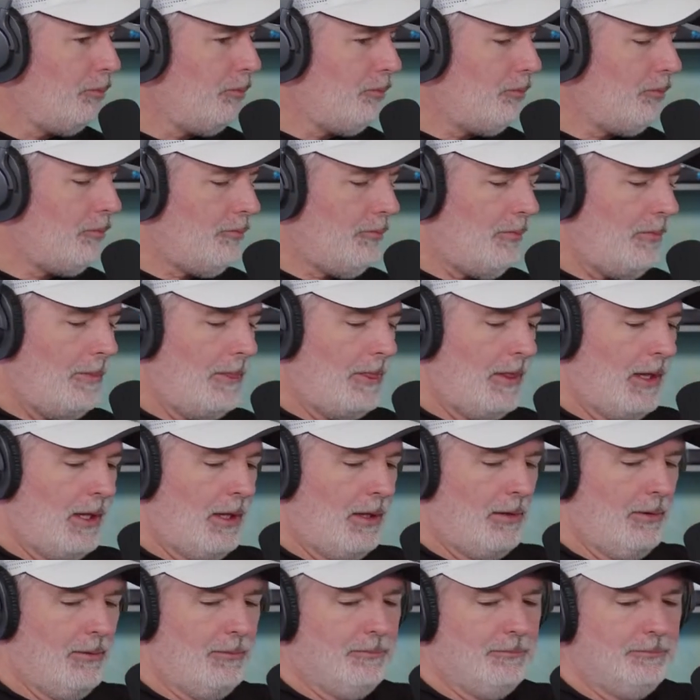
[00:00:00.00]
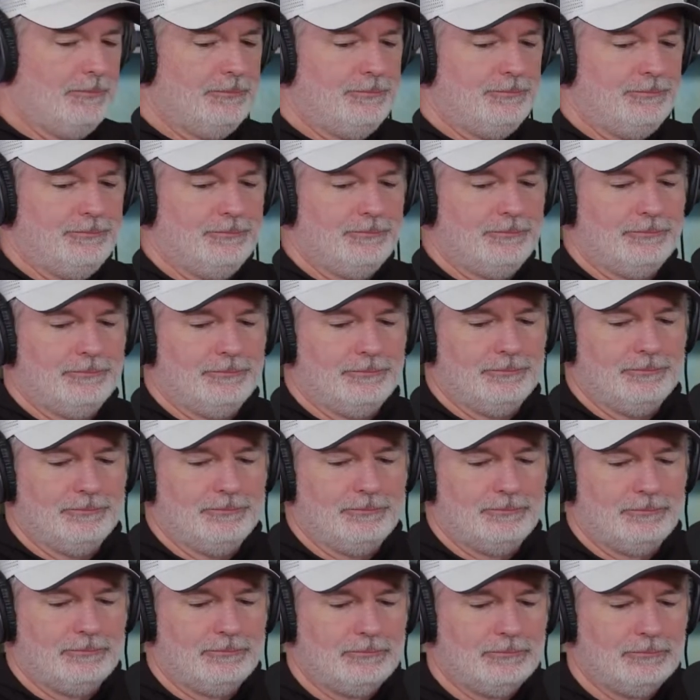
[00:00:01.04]

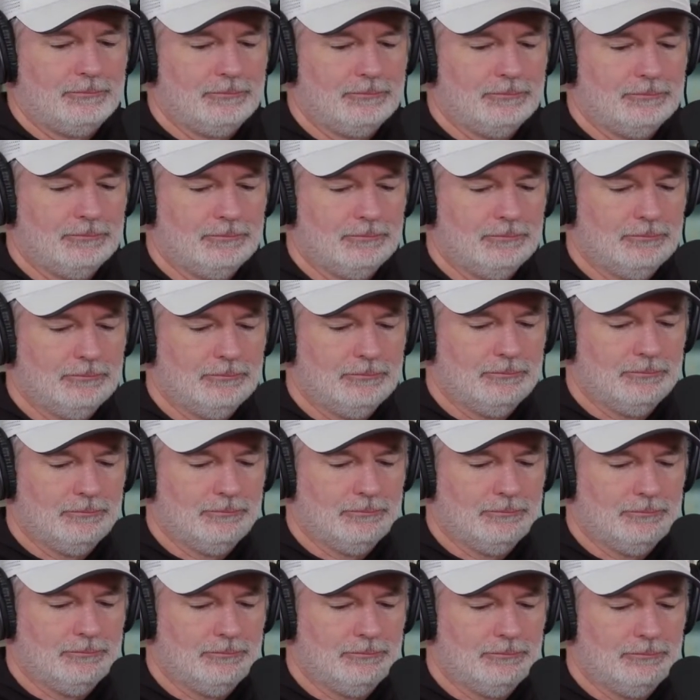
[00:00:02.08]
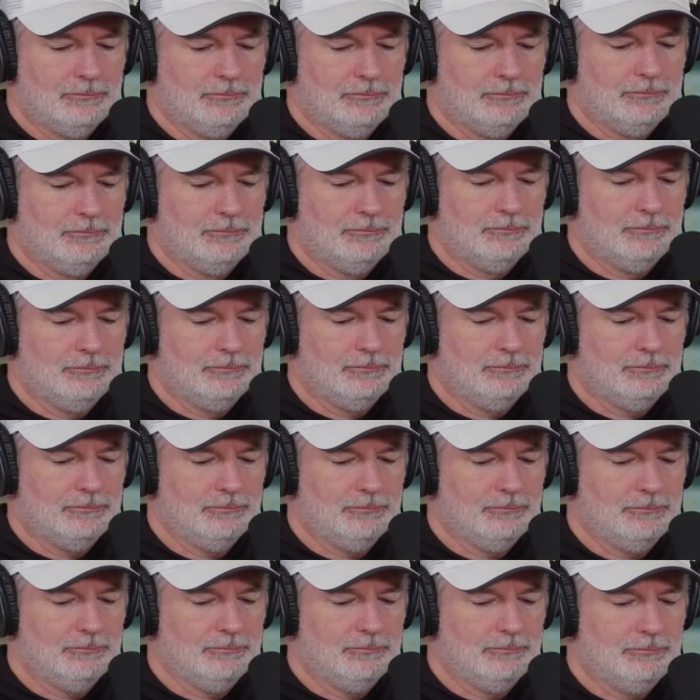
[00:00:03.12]

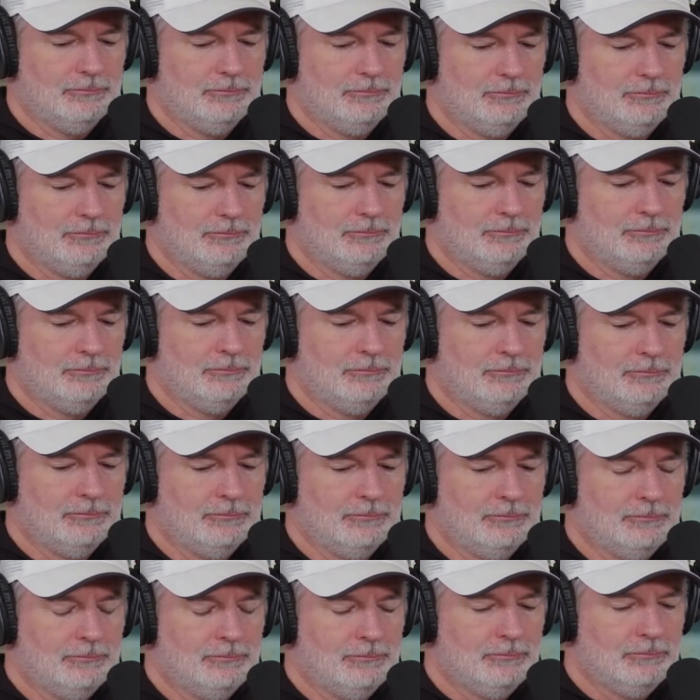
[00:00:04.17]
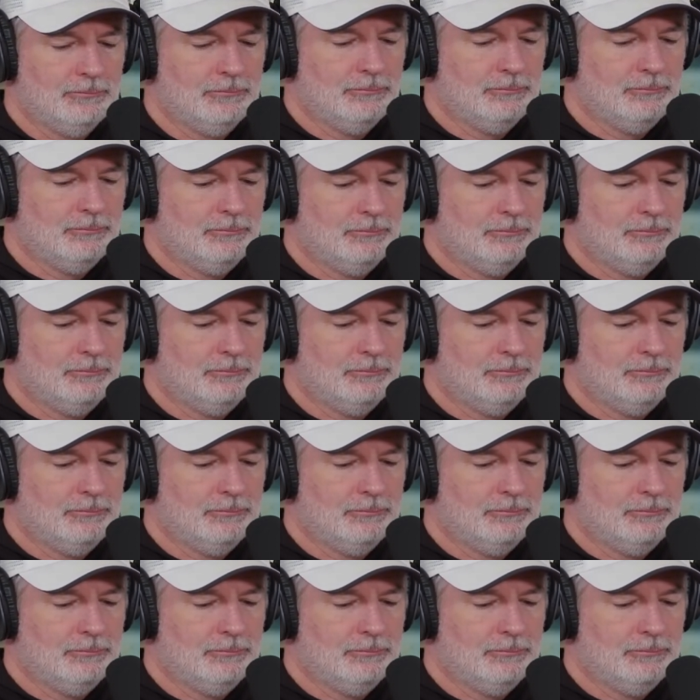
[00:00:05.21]
The person shown says nothing.